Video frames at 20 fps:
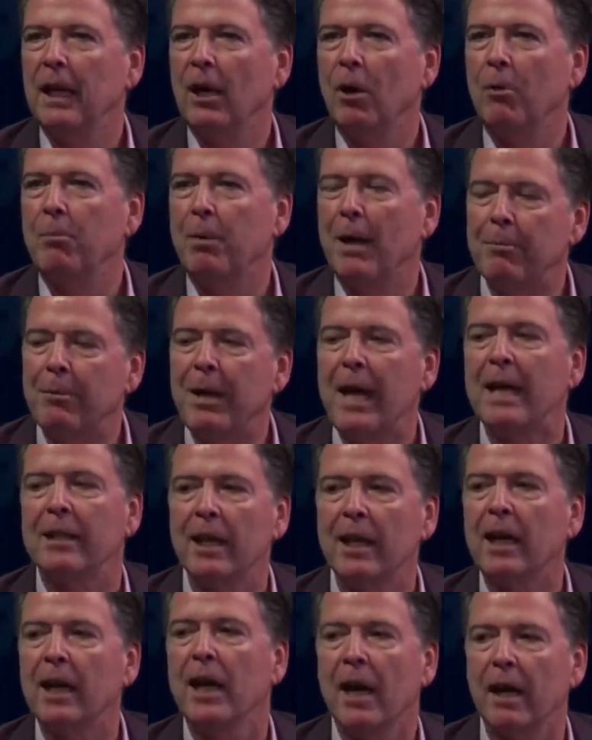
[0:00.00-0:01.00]
Obama had
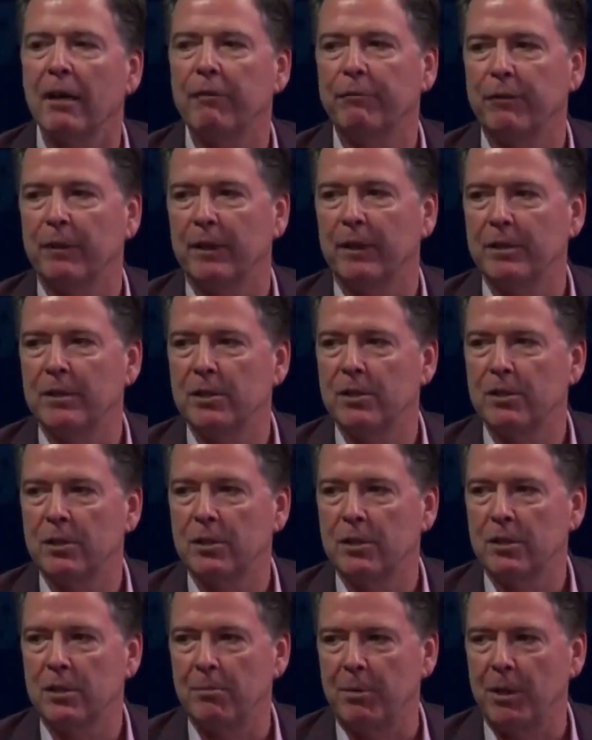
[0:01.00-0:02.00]
the confidence
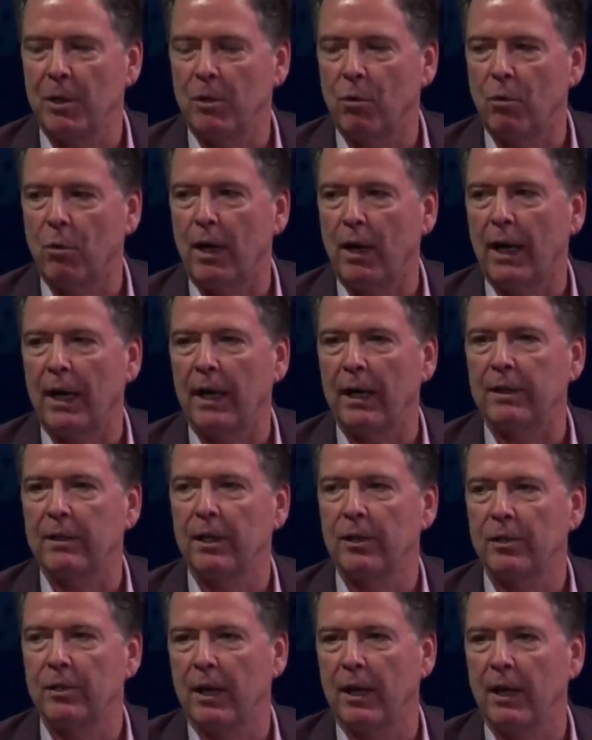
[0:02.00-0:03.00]
to be quiet
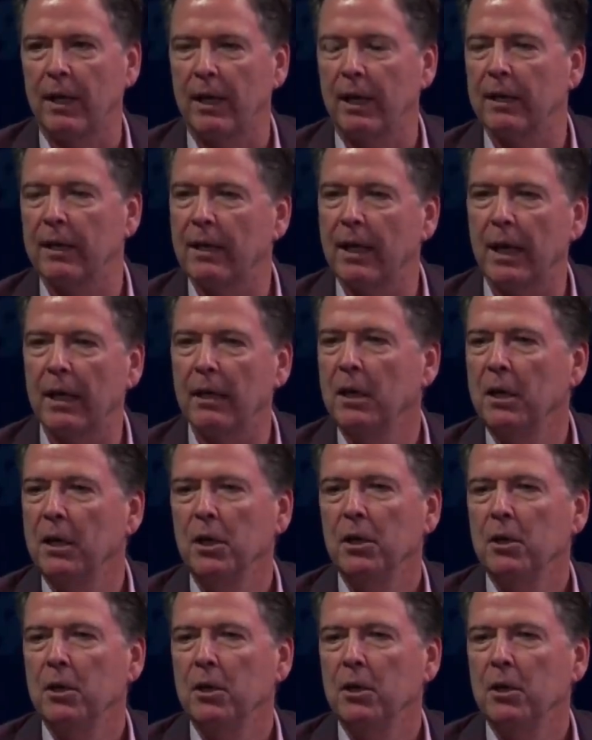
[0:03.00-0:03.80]
and try and get that.